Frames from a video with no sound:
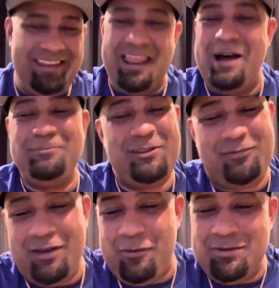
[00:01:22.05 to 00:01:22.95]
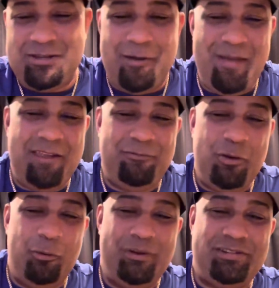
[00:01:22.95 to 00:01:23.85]
Nah, I'm just fucking with y'all, man. If
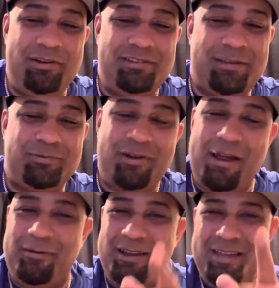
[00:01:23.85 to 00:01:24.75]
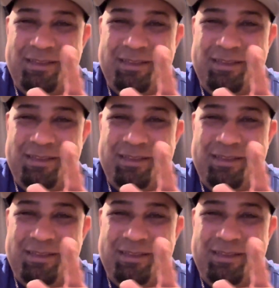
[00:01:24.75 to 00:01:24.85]
you're a returning subscriber,